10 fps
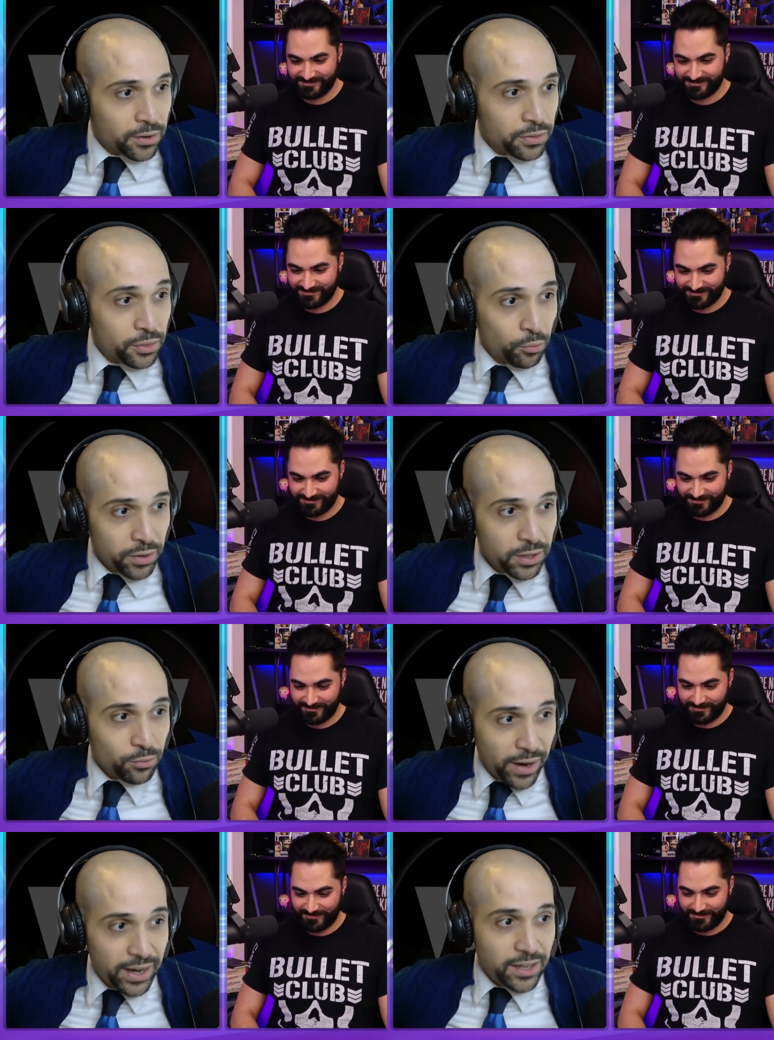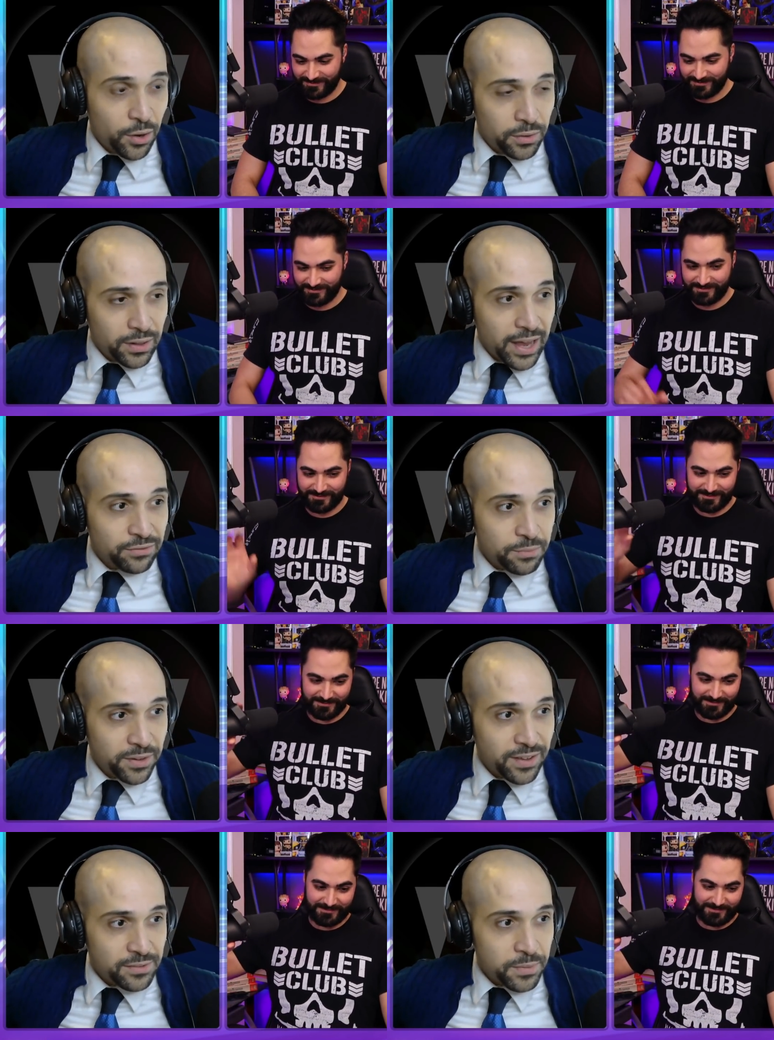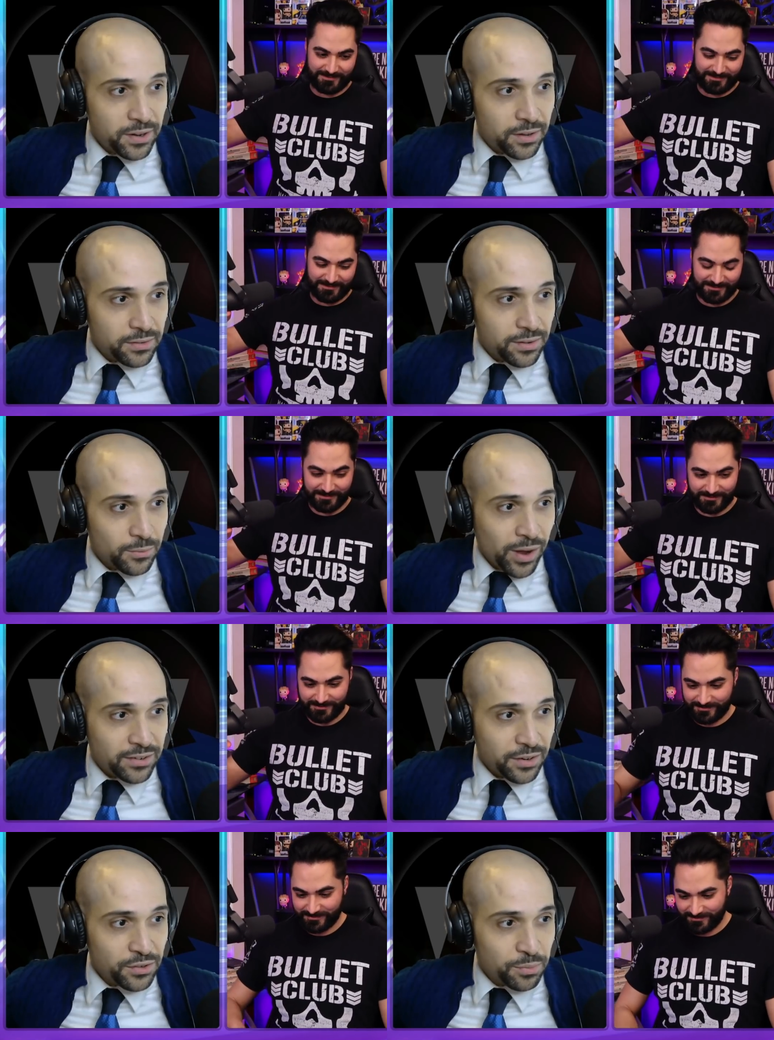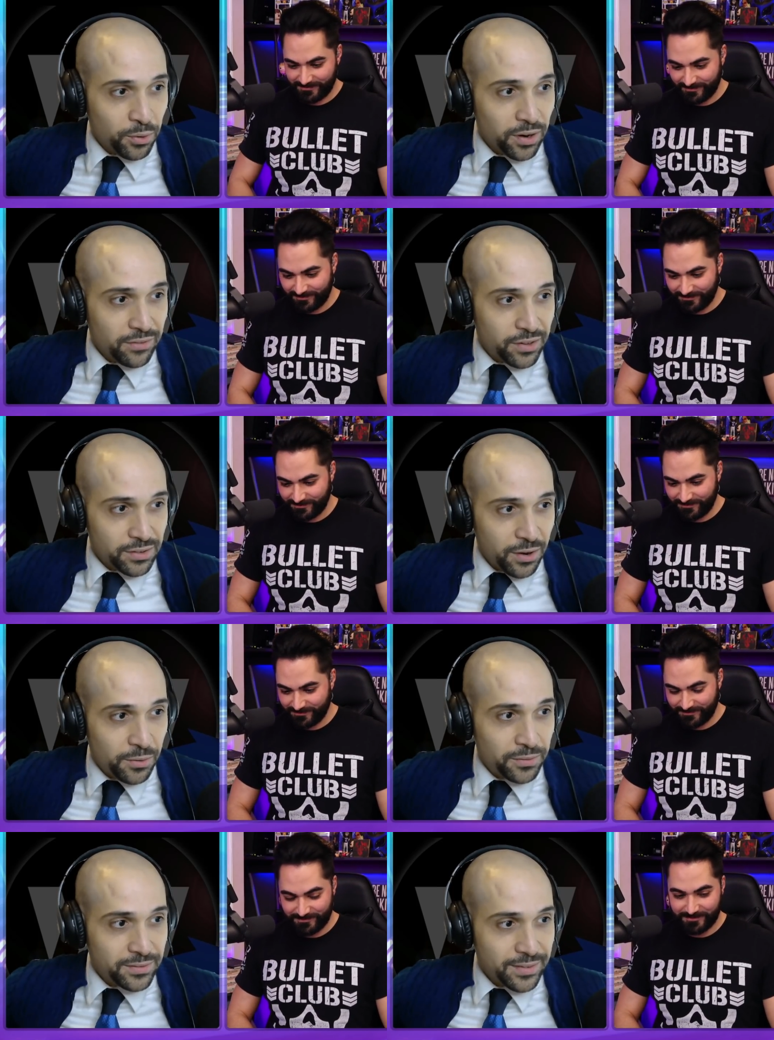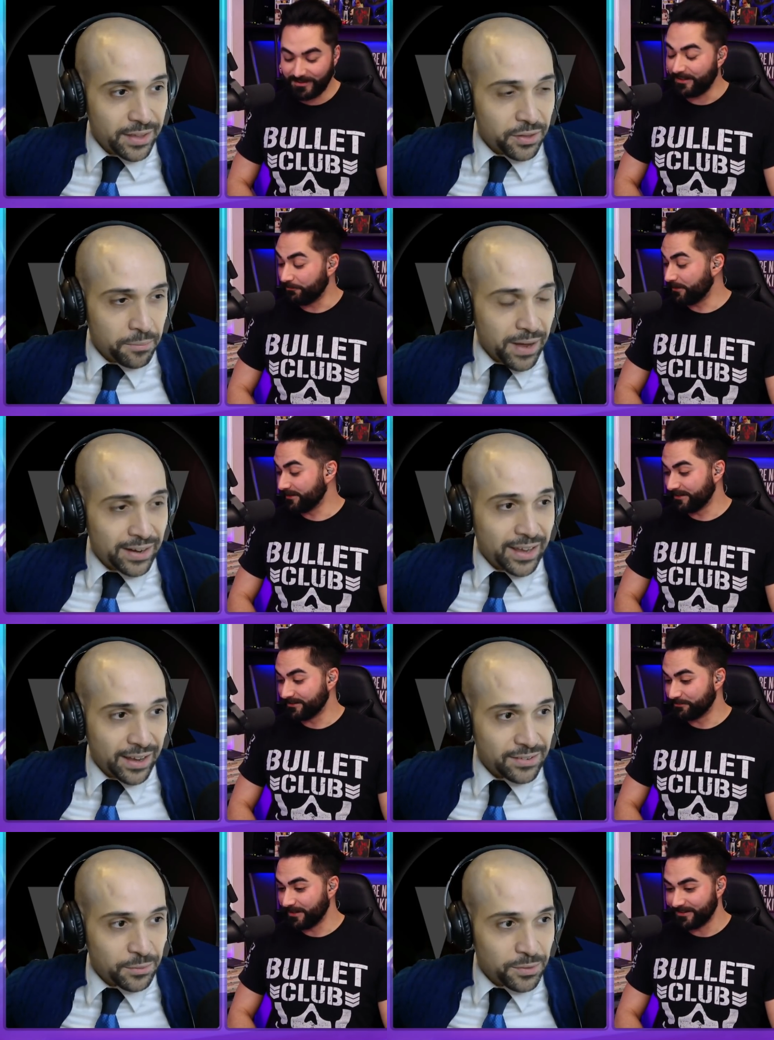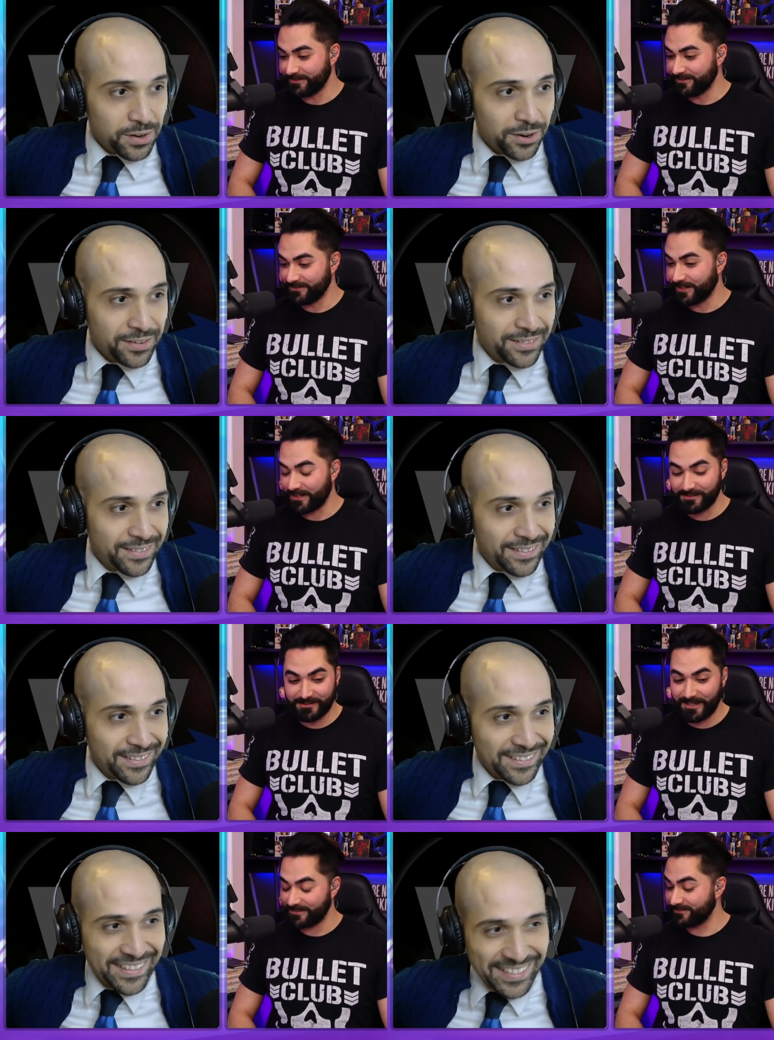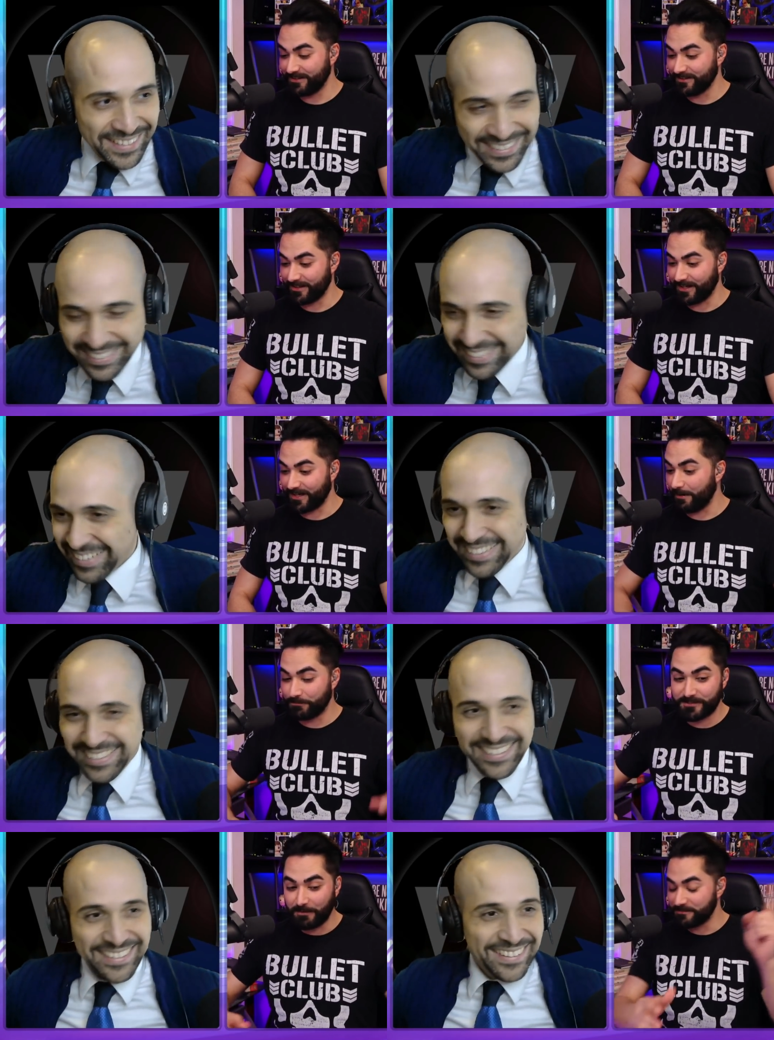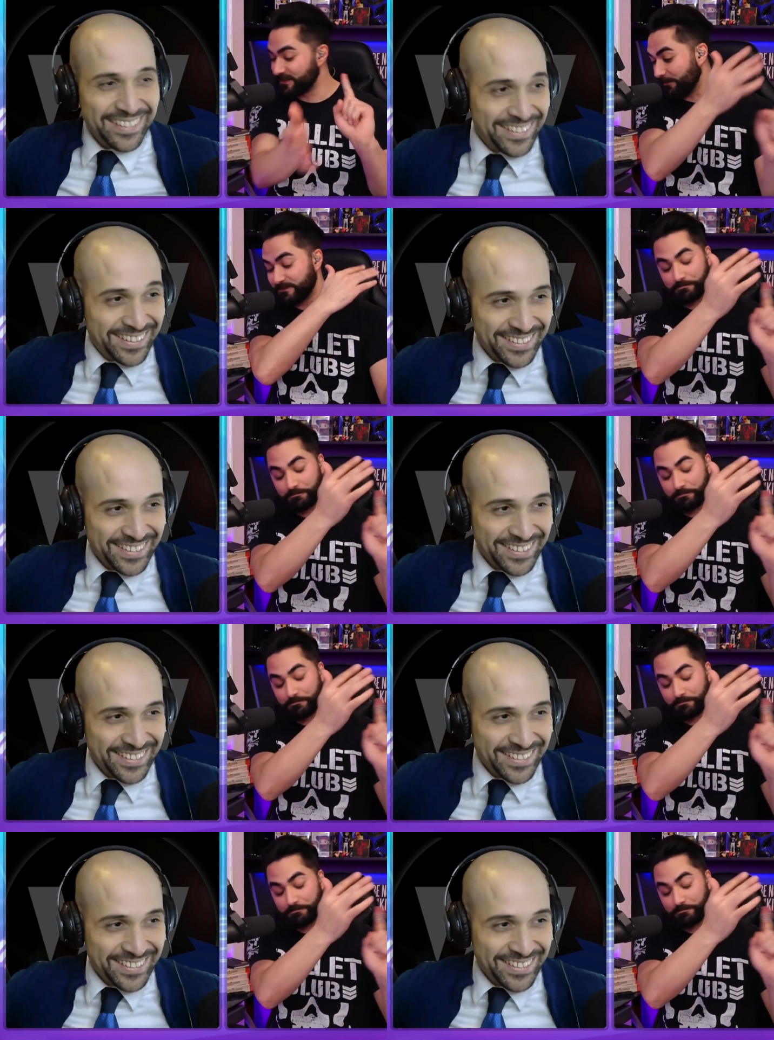Speaker 1: work the real radio in the last few minutes has been a, watching a sport of its own. It, it really is, man. You got to you
Speaker 2: got to see like I, am I'm, I'm I'm